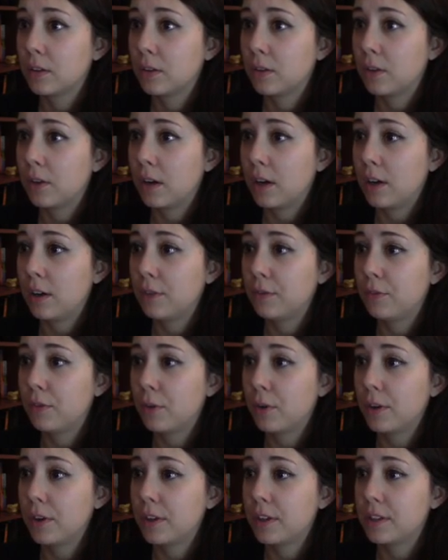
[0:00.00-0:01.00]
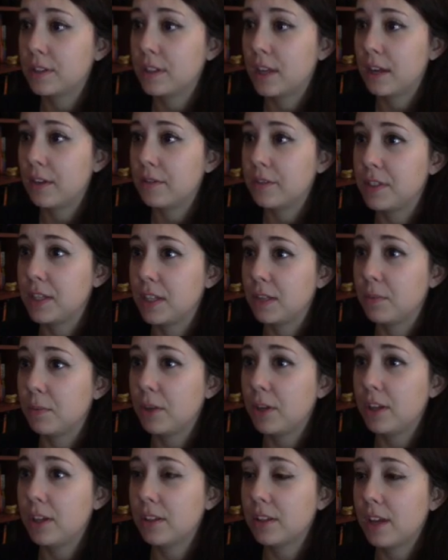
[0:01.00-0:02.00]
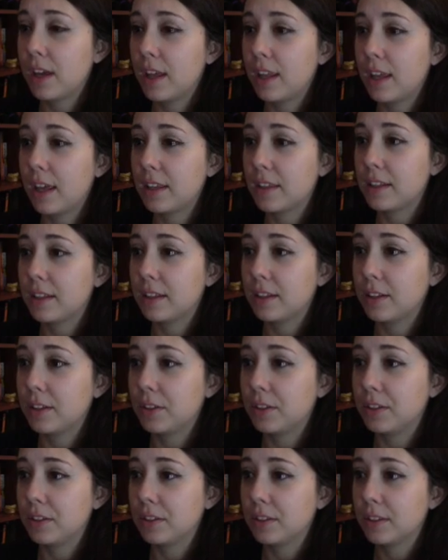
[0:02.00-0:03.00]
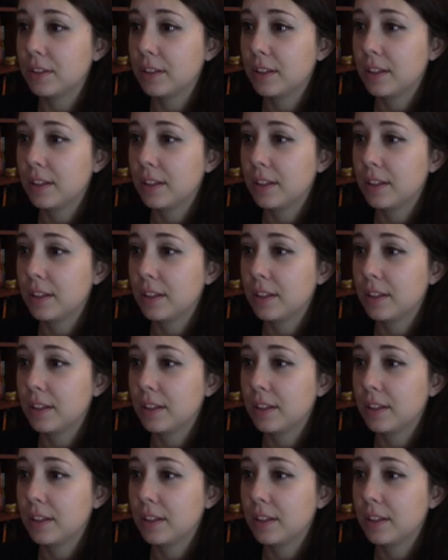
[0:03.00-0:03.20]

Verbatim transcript: Crawl forward to safety. Well, I like the little,